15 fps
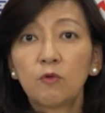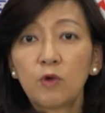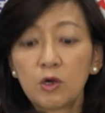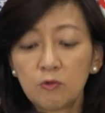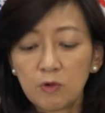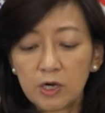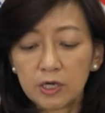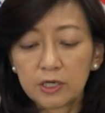
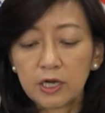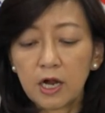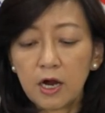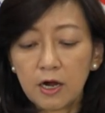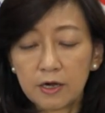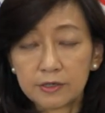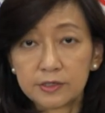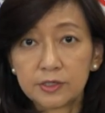will work
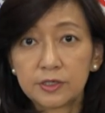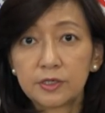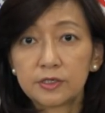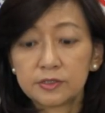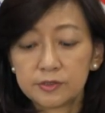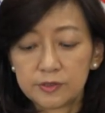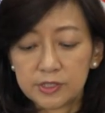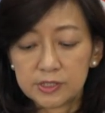hard
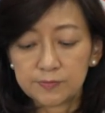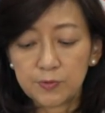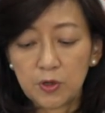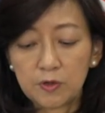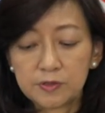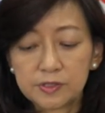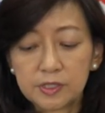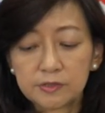to
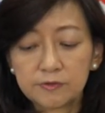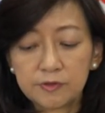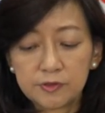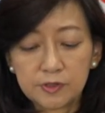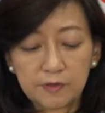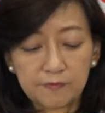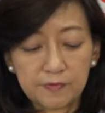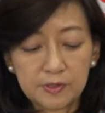expose the
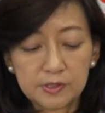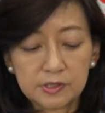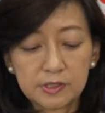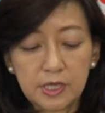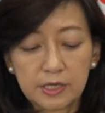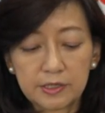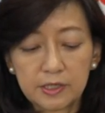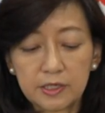truth of this
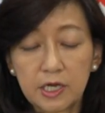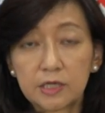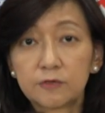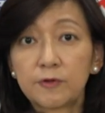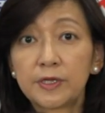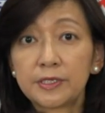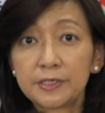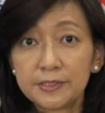
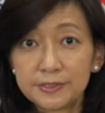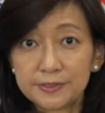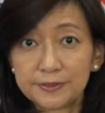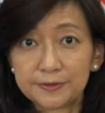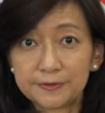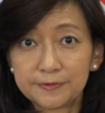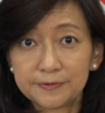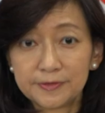Kakegakuen
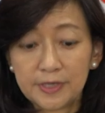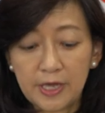issue,